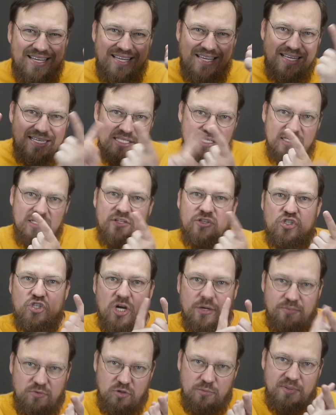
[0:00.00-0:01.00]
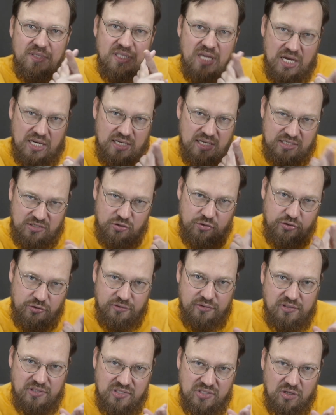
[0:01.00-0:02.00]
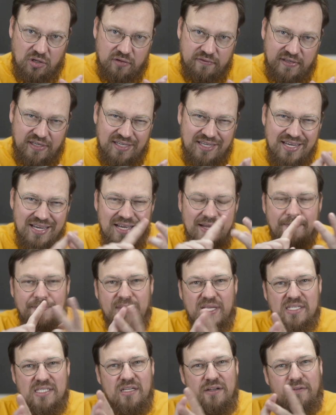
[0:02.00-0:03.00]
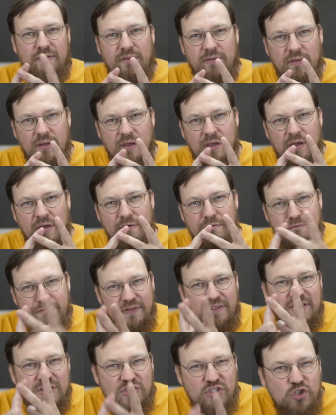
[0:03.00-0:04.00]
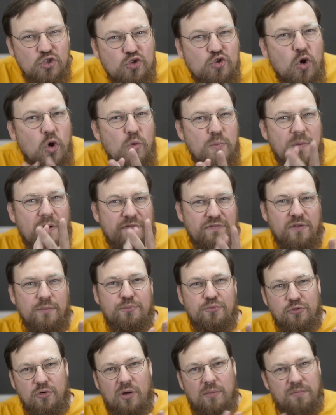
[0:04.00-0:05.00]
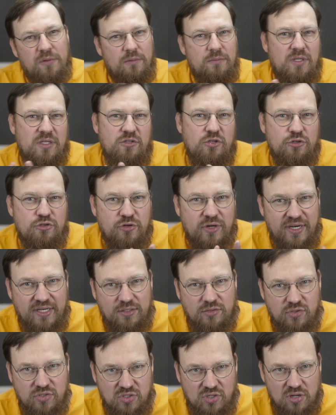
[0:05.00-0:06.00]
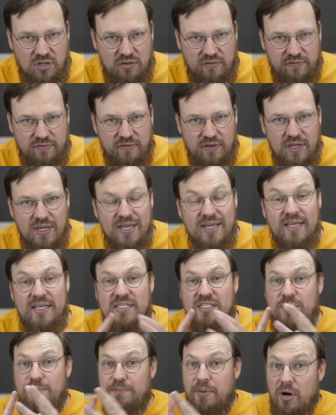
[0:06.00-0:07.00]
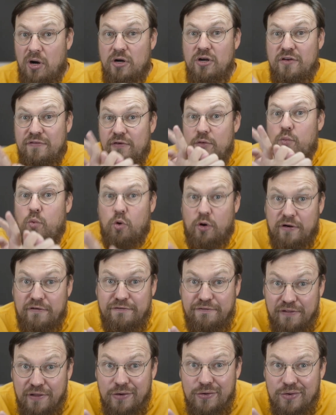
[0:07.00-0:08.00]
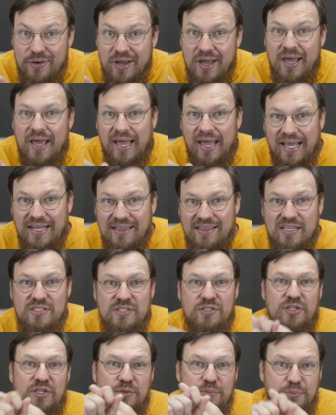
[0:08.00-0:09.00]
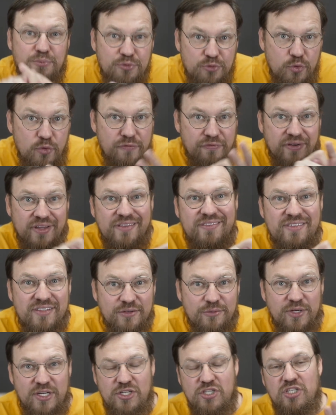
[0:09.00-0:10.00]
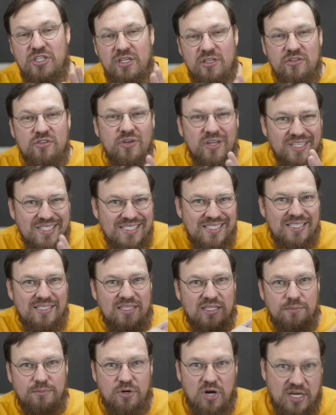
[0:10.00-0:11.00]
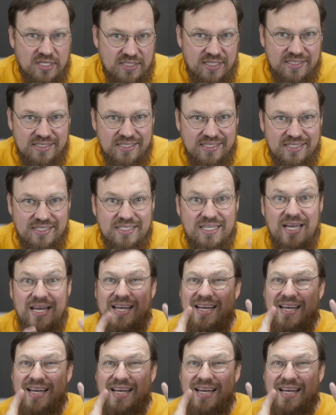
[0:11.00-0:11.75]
Is it a job to be done that you're currently solving? Does it fit the scope of the problem that you're trying to solve? Is it part of a workflow? And does it improve integration into existing processes?